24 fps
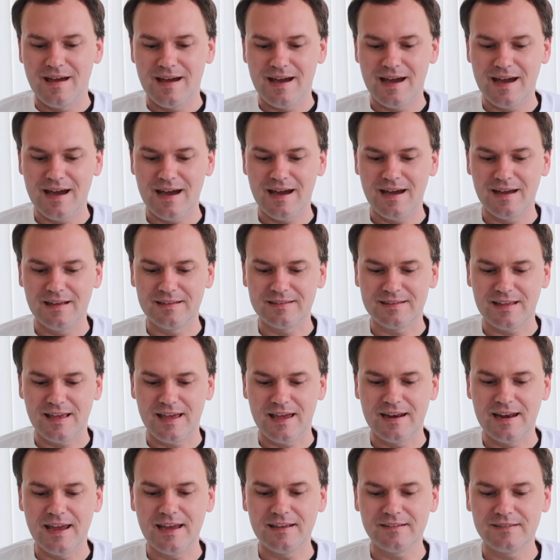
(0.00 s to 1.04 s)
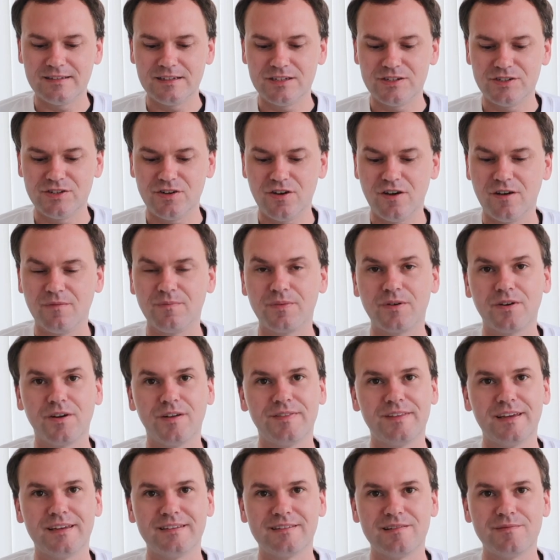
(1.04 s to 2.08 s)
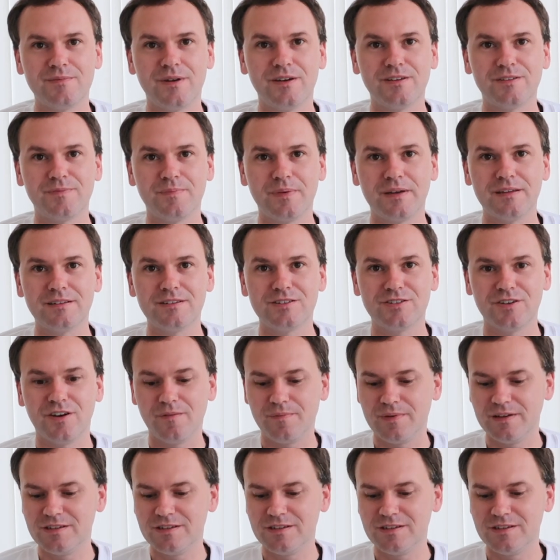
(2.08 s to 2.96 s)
has an Etsy shop called Desert Mouse Pin Shop,